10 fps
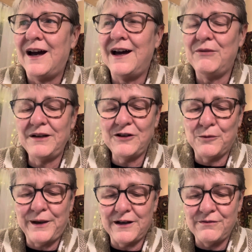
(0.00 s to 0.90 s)
I want to go
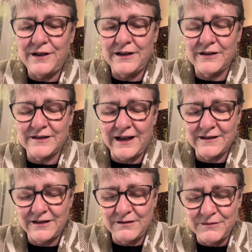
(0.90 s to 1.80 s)
back and read it because it has
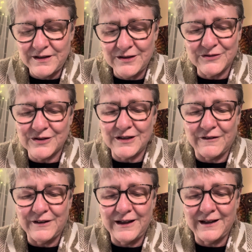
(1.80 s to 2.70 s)
a lot of mystical
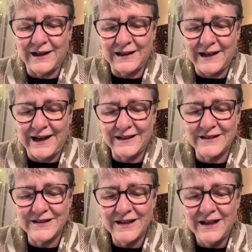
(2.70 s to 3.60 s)
stuff that I kind of
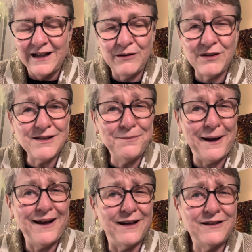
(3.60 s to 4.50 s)
liked. It wasn't
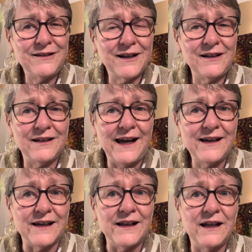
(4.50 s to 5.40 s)
bad. I did kind of
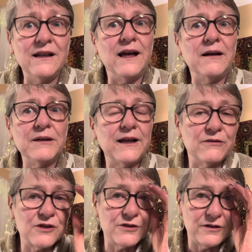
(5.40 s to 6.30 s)
like it, and I'm glad it
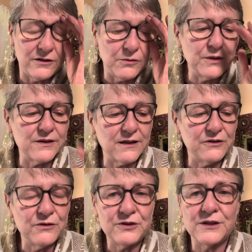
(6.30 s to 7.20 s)
was short though, because I
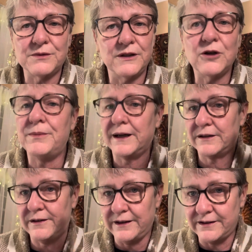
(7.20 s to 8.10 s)
do just want to go back
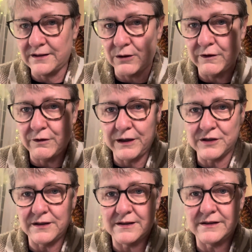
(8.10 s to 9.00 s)
to this, however much this